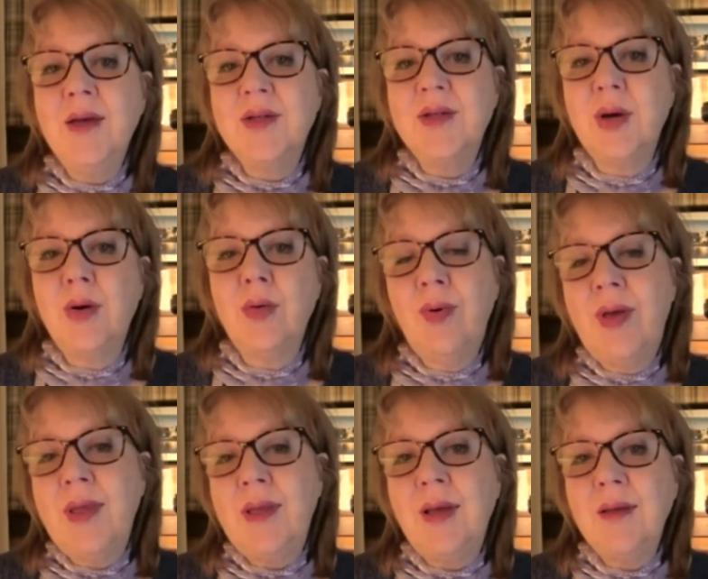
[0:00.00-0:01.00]
So
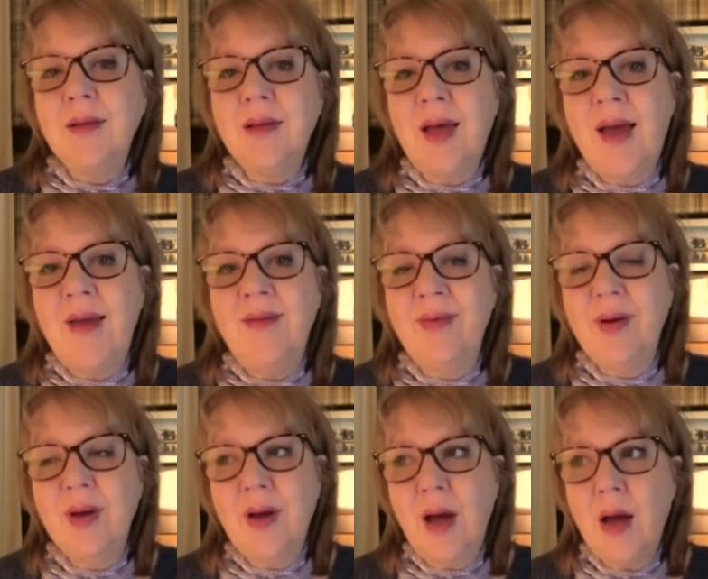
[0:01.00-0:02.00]
when life
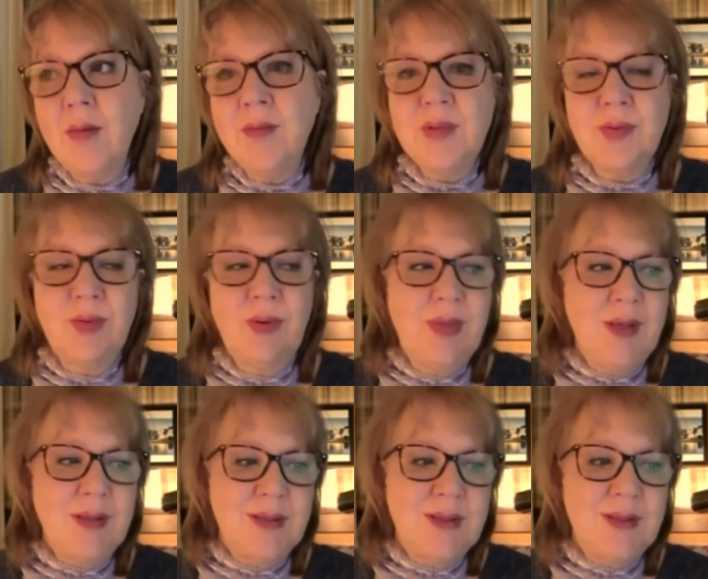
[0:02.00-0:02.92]
comes with